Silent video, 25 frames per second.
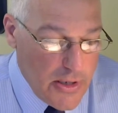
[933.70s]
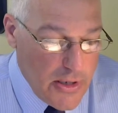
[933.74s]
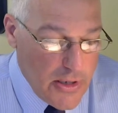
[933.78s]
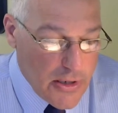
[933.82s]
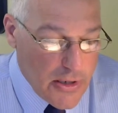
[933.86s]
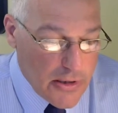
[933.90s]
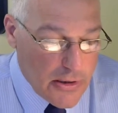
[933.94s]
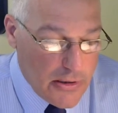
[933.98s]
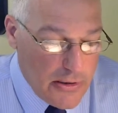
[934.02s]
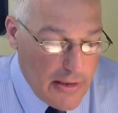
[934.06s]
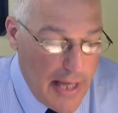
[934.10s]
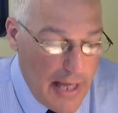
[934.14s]

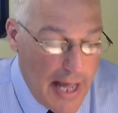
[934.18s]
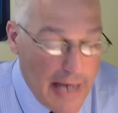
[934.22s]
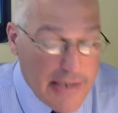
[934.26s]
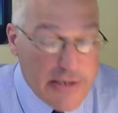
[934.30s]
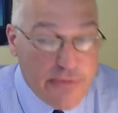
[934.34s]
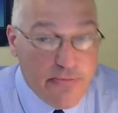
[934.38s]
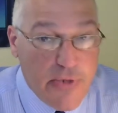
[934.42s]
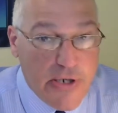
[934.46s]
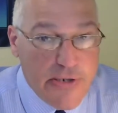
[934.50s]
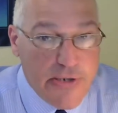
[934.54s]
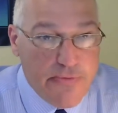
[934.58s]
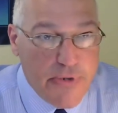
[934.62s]
Clocks
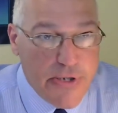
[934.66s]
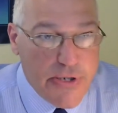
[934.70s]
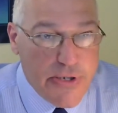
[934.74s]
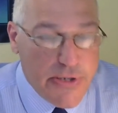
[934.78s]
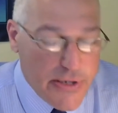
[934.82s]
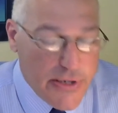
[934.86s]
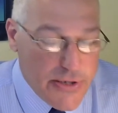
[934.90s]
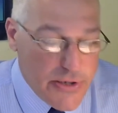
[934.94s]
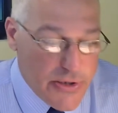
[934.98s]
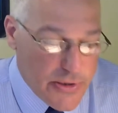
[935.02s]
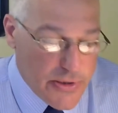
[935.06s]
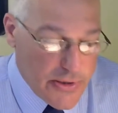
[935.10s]
must be
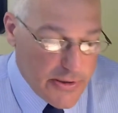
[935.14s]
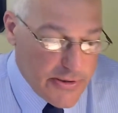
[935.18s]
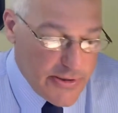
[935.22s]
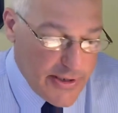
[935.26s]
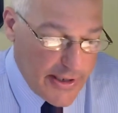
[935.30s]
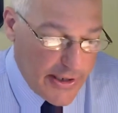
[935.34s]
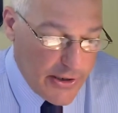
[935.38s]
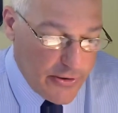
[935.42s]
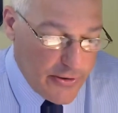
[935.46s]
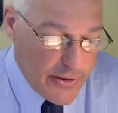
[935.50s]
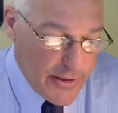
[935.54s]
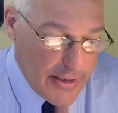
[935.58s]

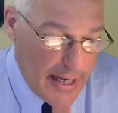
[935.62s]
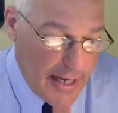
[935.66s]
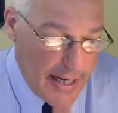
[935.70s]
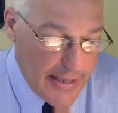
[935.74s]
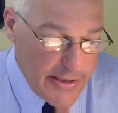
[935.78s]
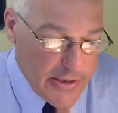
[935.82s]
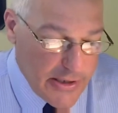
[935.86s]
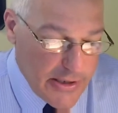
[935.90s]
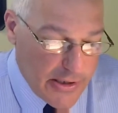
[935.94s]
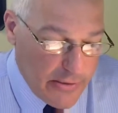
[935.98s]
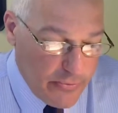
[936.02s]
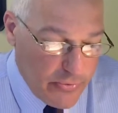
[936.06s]
synchronized
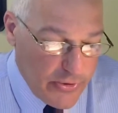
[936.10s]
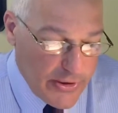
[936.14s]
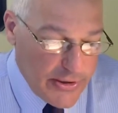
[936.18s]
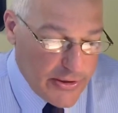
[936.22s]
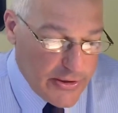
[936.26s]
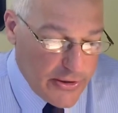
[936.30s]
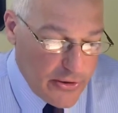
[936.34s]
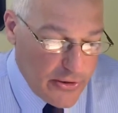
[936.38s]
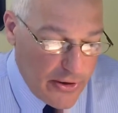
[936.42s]
to complete the